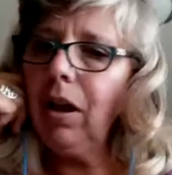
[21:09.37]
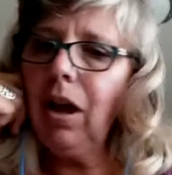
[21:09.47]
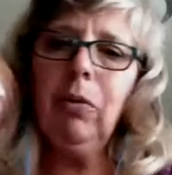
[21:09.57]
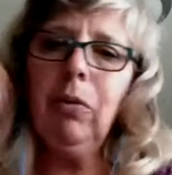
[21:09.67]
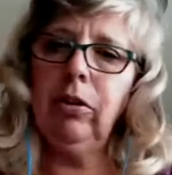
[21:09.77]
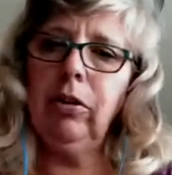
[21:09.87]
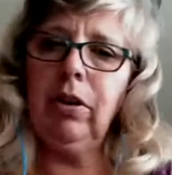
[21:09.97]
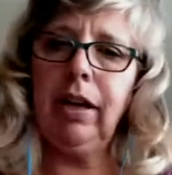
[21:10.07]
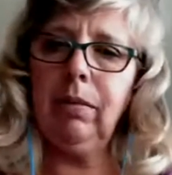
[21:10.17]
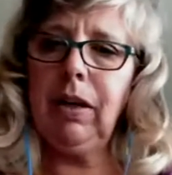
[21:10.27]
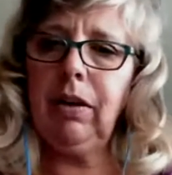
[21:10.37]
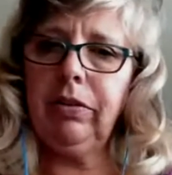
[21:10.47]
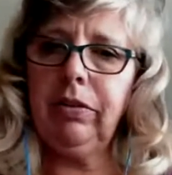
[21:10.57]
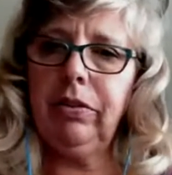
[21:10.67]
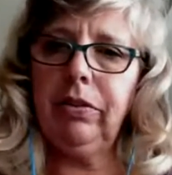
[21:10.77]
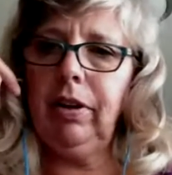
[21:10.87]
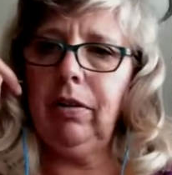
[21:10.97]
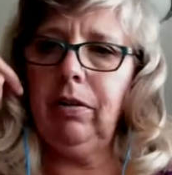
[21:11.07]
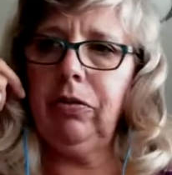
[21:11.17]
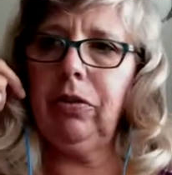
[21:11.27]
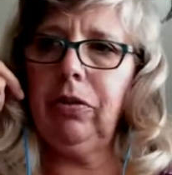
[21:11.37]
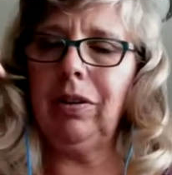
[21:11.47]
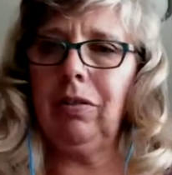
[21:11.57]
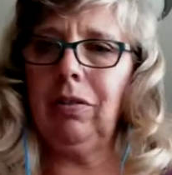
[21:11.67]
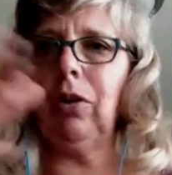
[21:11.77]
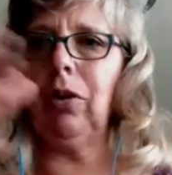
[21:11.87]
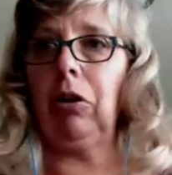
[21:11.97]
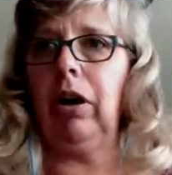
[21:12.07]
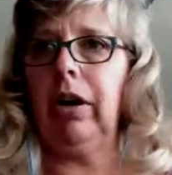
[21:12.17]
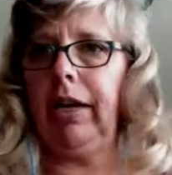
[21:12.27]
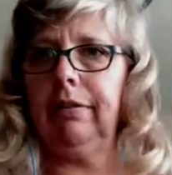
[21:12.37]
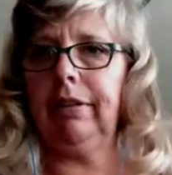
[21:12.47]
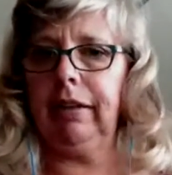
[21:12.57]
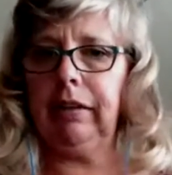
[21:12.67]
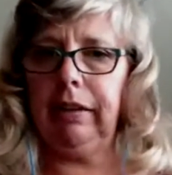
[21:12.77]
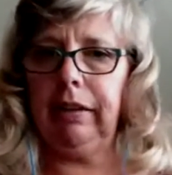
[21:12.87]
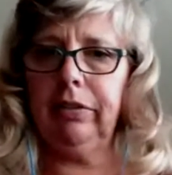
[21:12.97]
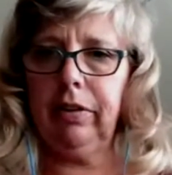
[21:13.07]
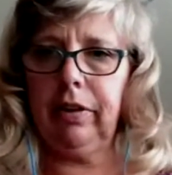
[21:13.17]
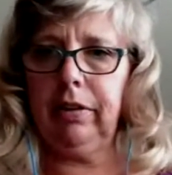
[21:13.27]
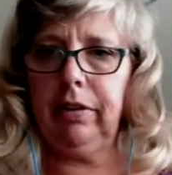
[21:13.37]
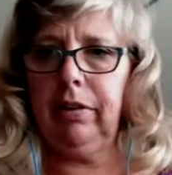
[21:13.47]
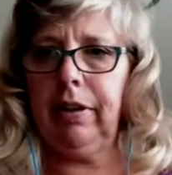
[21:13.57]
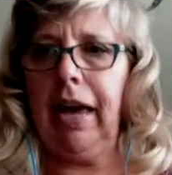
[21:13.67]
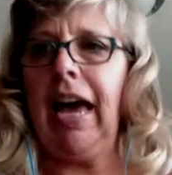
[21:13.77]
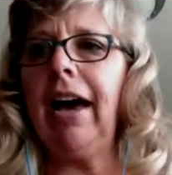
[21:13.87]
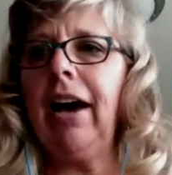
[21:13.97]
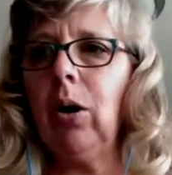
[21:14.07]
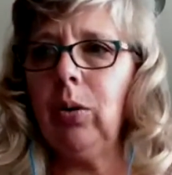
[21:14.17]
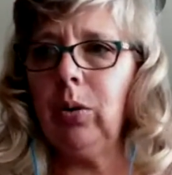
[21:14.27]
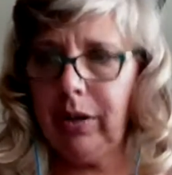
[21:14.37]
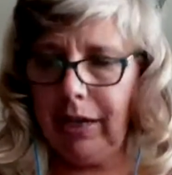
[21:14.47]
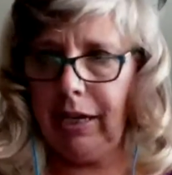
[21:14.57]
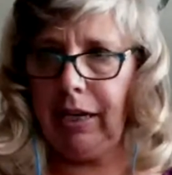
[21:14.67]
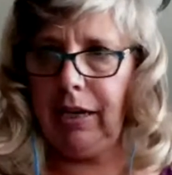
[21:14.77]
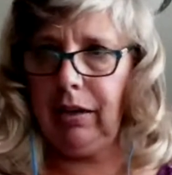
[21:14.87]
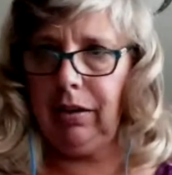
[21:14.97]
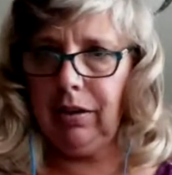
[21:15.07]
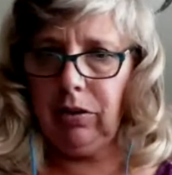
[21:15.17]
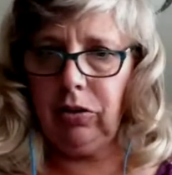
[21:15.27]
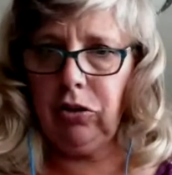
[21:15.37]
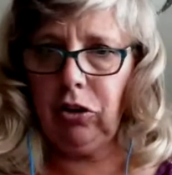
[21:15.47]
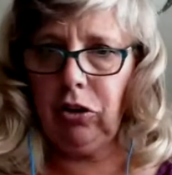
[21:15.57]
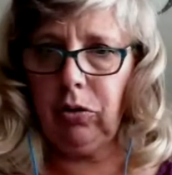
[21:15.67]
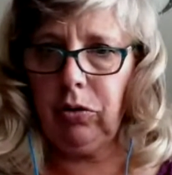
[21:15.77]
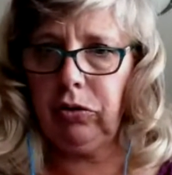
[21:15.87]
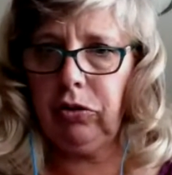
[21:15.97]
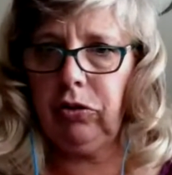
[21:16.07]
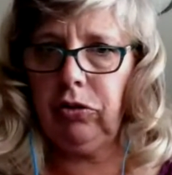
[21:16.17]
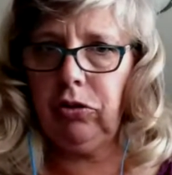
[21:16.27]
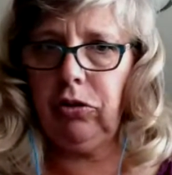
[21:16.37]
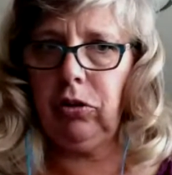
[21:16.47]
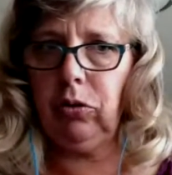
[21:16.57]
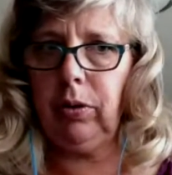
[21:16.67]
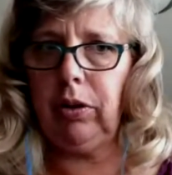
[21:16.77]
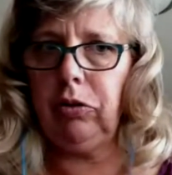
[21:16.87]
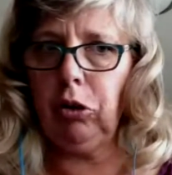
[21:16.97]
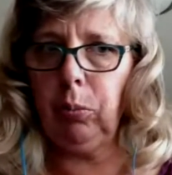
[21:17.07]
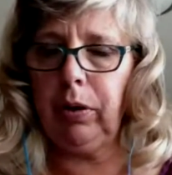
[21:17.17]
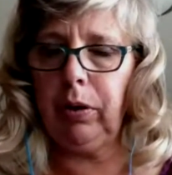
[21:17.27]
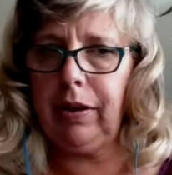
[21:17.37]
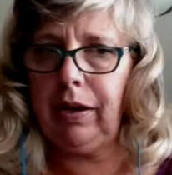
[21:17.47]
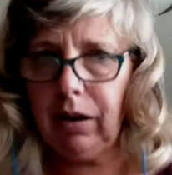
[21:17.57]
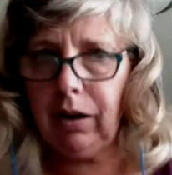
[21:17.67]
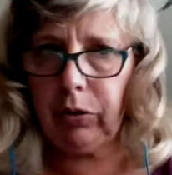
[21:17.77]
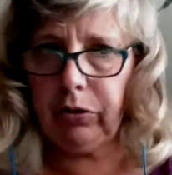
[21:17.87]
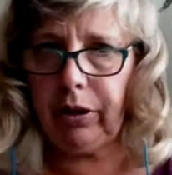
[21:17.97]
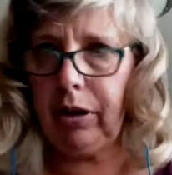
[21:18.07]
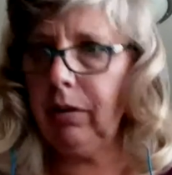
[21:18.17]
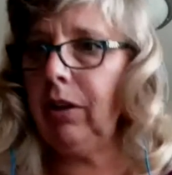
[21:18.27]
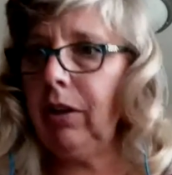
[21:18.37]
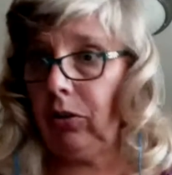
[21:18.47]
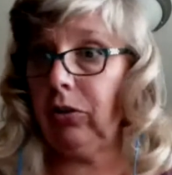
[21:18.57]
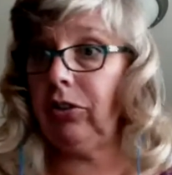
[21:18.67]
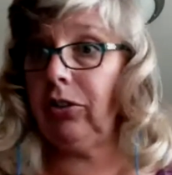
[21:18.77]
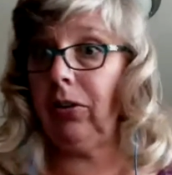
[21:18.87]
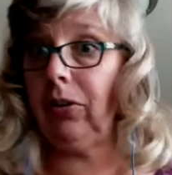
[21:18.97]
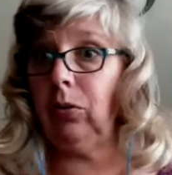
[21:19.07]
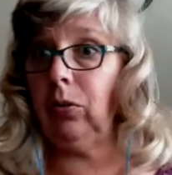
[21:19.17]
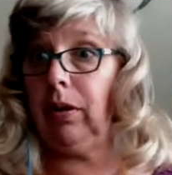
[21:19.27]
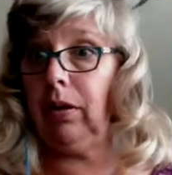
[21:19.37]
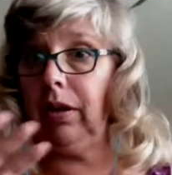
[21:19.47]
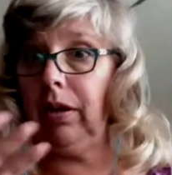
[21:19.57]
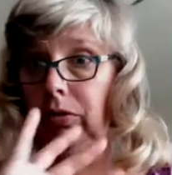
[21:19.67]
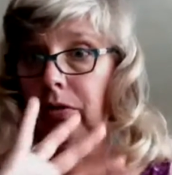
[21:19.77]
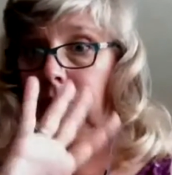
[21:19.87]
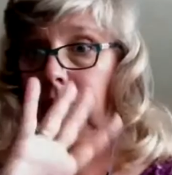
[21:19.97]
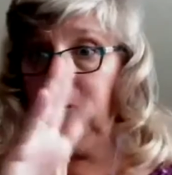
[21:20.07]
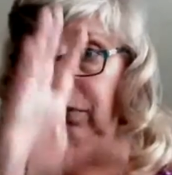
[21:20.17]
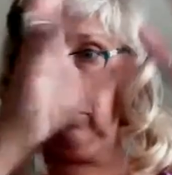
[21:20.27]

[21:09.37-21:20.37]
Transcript: I'm with you again because for our audience at least, the how they chose to interpret the numbers and how they chose to to